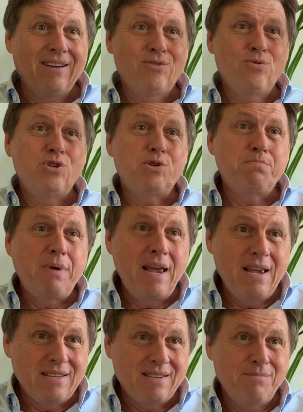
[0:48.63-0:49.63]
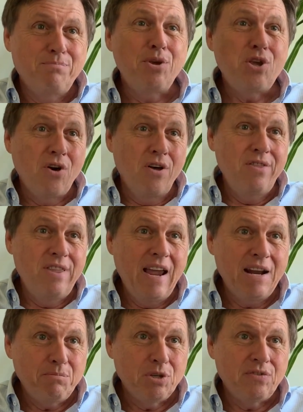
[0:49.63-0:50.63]
to space beyond the
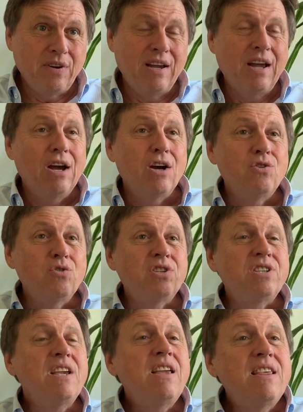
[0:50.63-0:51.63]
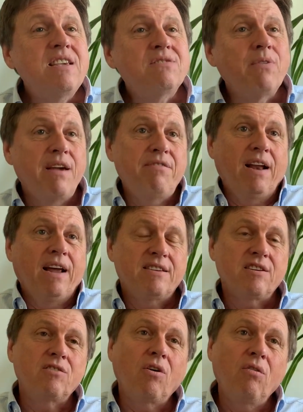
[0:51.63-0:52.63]
atmosphere to see these wavelengths.
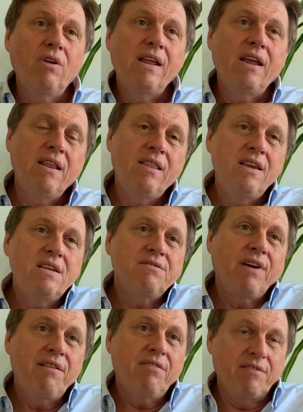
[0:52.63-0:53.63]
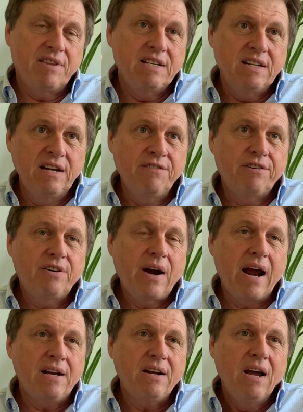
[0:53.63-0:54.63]
And only in these wavelengths, in
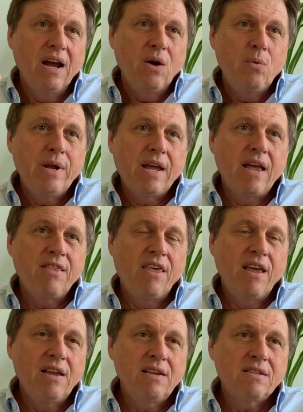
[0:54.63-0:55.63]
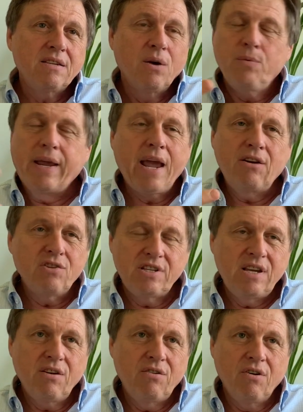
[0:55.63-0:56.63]
infrared, we can things we cannot
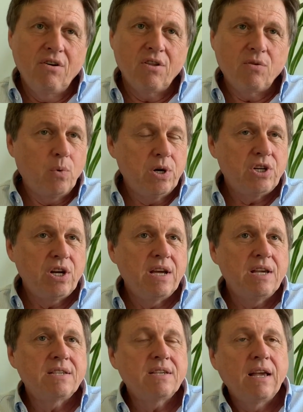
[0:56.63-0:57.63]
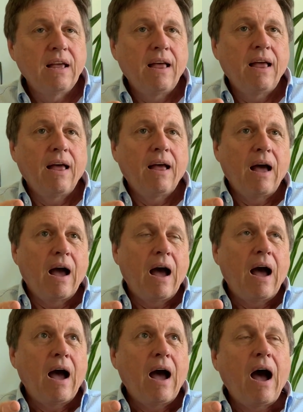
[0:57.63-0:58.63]
see on Earth, which is
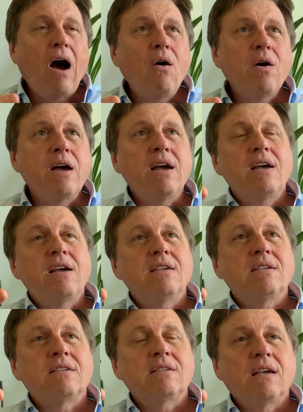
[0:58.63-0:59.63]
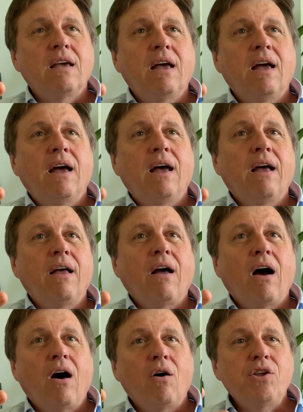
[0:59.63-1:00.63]
how is
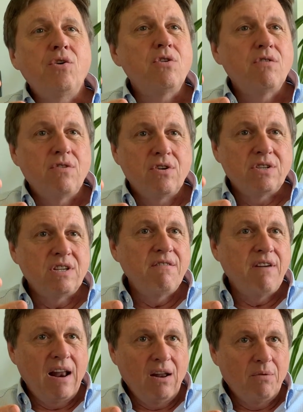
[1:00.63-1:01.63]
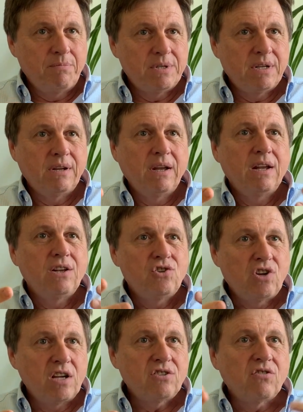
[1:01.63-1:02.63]
our universe developed
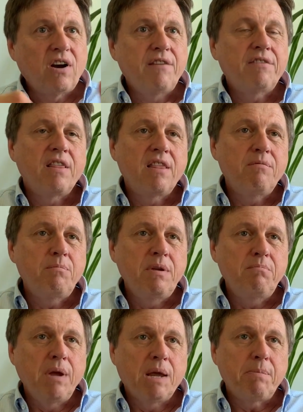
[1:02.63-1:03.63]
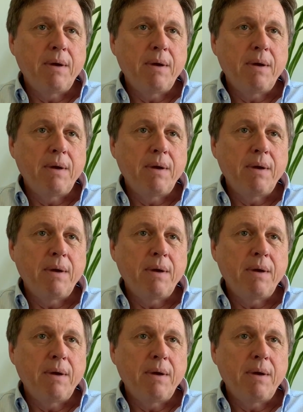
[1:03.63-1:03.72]
just right after the Big